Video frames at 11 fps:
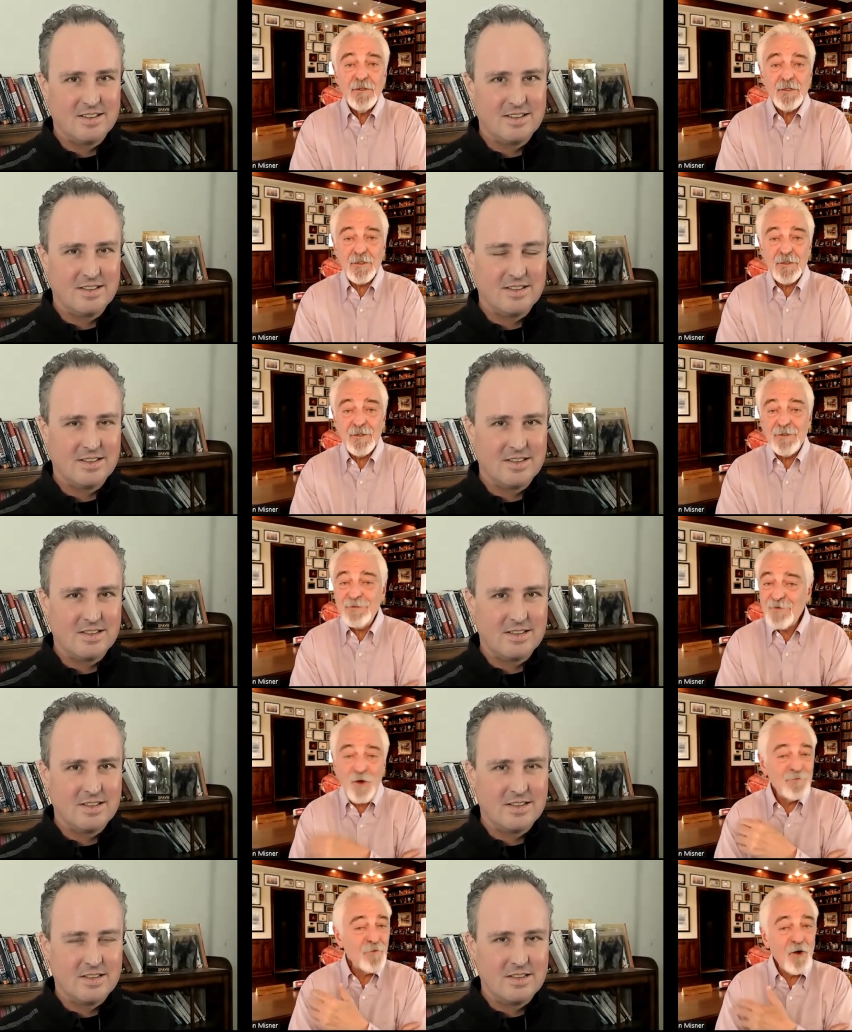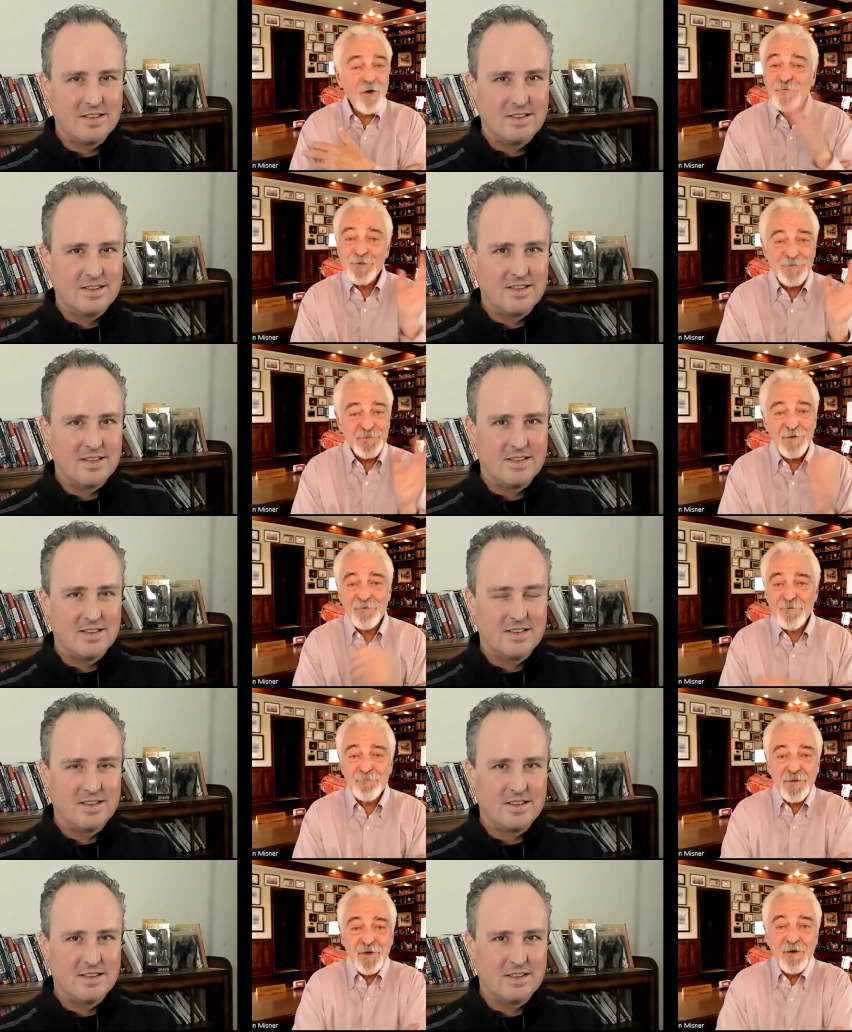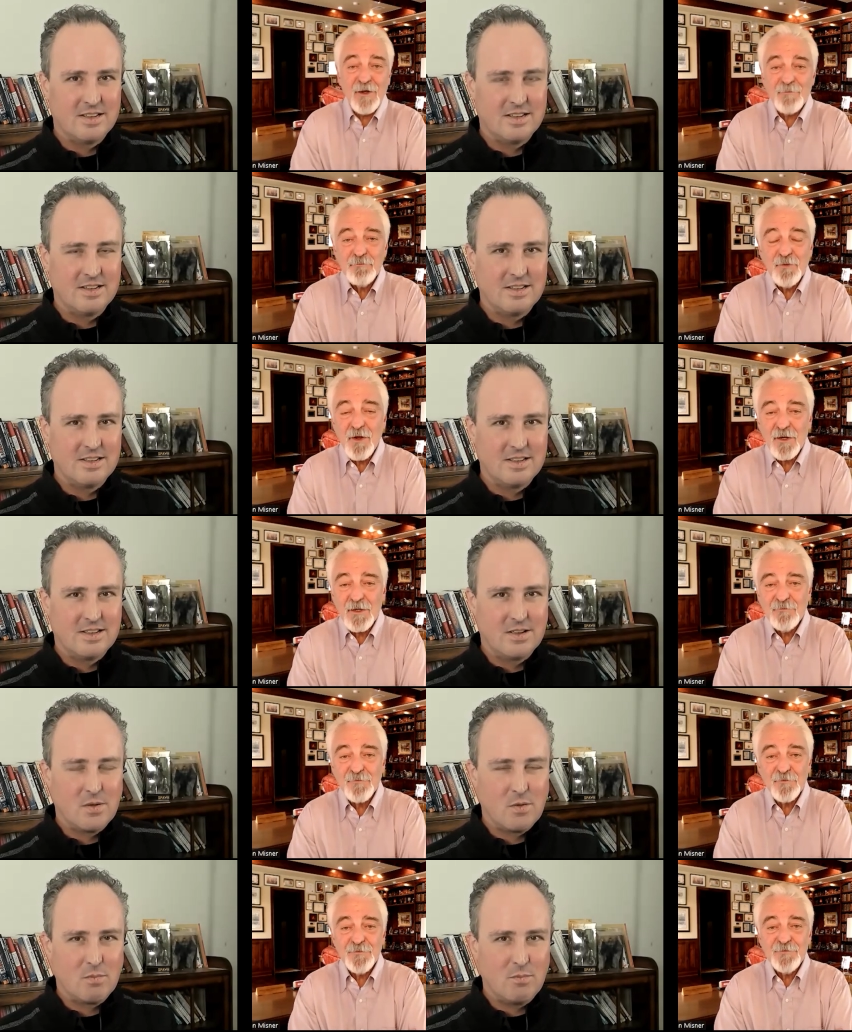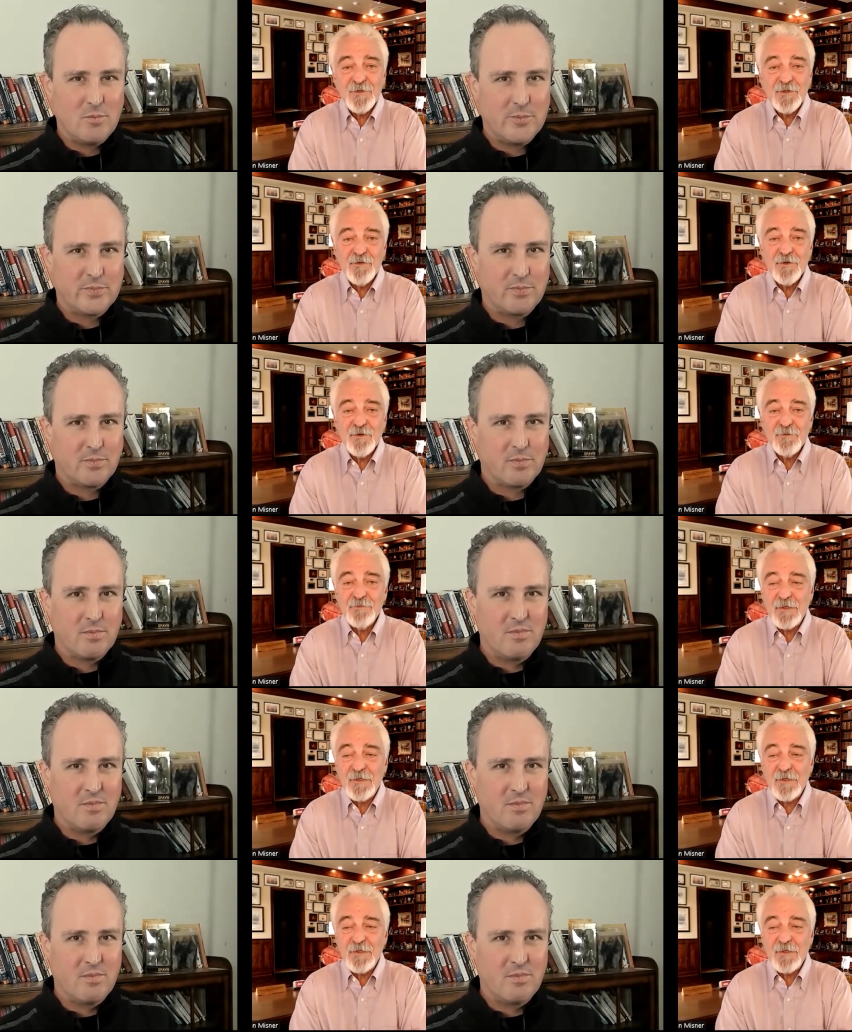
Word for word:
Speaker 1: Uh, it, all free stuff up there. I've been blogging for 15 years.